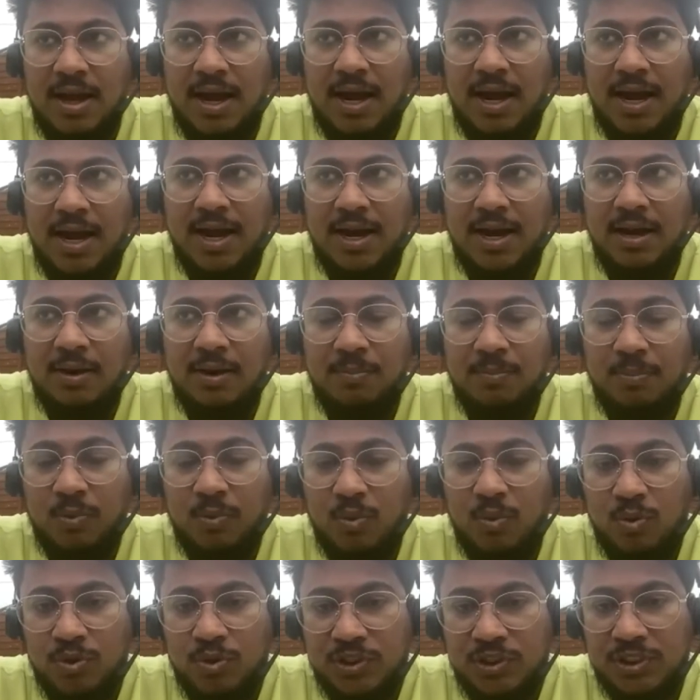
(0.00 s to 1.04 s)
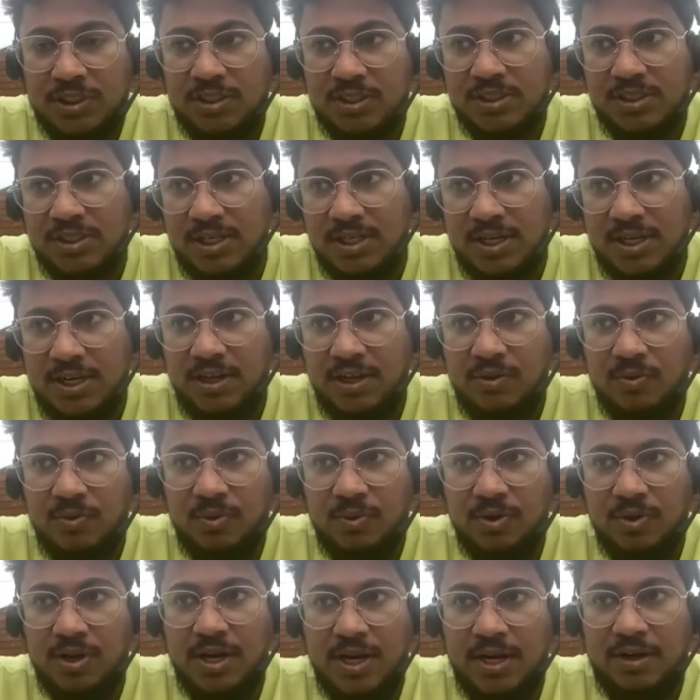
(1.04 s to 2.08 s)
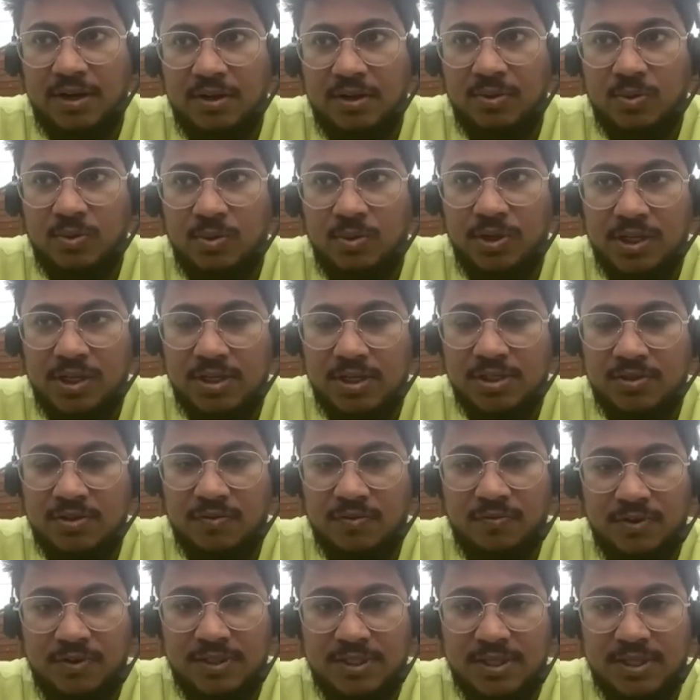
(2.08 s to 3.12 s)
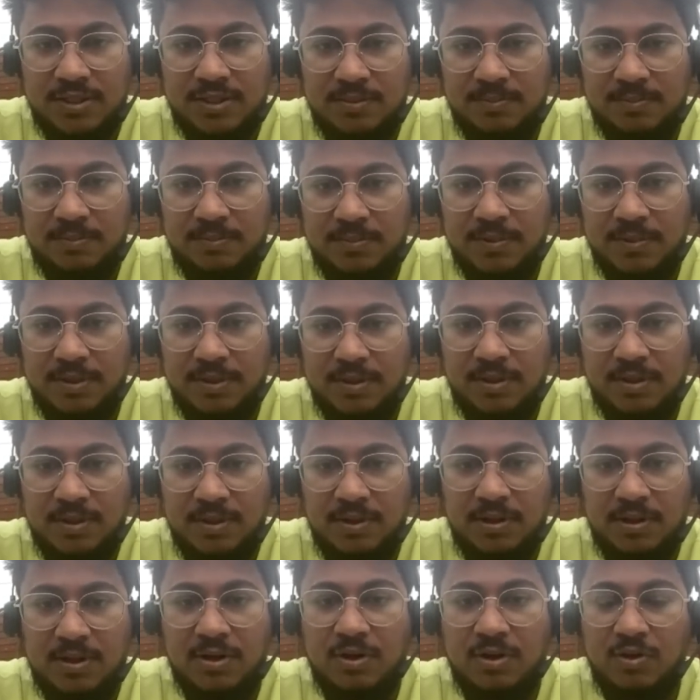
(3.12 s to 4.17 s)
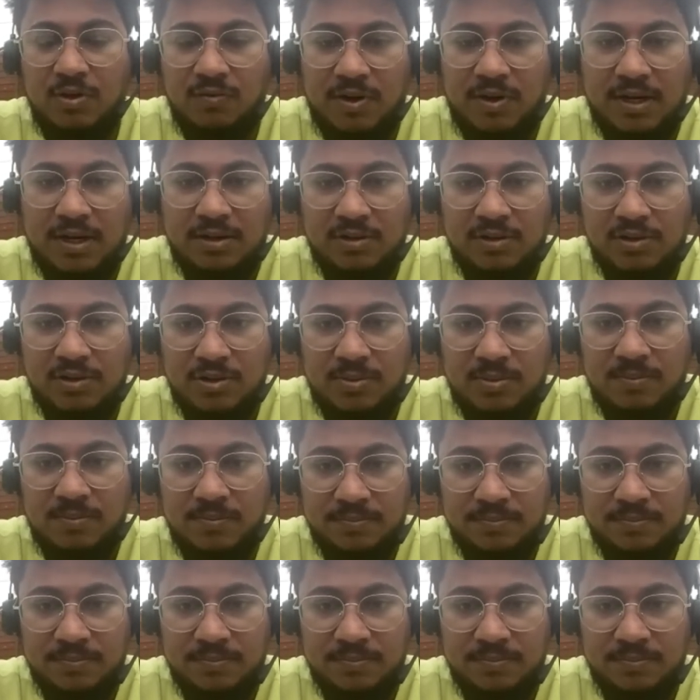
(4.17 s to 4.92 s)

And post study, you would get 2 years of visa to find the job.